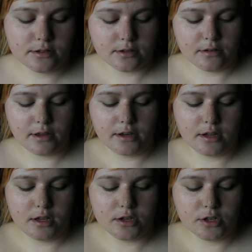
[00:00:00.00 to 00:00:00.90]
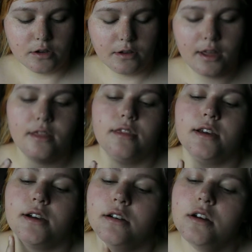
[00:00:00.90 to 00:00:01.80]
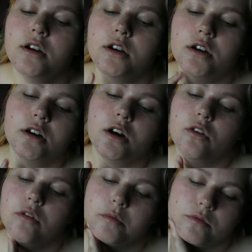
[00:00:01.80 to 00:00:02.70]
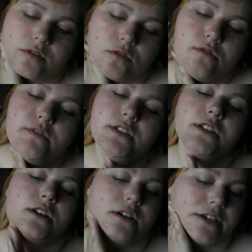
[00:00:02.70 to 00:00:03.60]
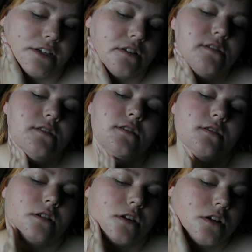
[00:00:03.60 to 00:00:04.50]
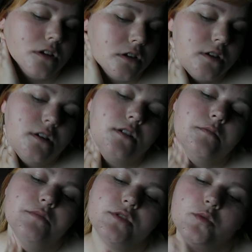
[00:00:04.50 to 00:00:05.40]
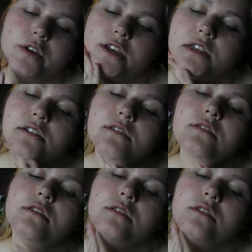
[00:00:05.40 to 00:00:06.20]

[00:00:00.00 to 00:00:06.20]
so then you don't get that horrible sort of line between